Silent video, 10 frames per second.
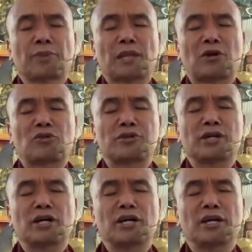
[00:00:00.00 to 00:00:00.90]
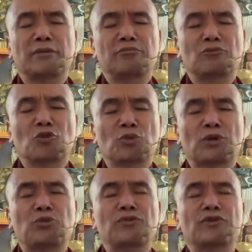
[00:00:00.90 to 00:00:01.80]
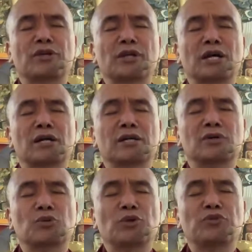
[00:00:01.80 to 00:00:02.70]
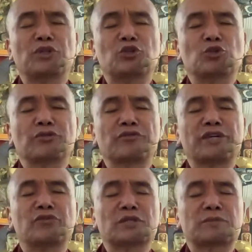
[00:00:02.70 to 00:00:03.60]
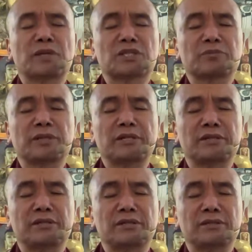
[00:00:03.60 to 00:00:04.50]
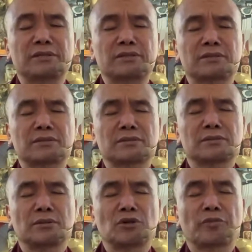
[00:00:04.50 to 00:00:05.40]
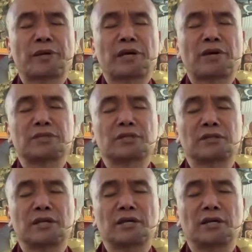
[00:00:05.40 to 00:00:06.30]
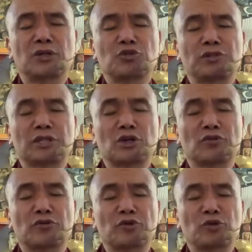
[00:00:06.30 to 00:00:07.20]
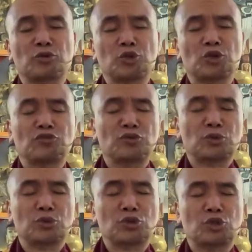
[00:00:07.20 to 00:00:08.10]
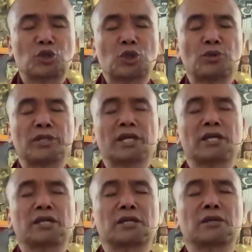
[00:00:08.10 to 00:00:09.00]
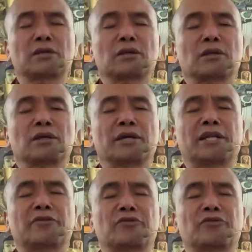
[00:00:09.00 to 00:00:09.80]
our time when we were young, when we did not have any responsibilities. Your parents are there to take care of you, your food, your clothing, and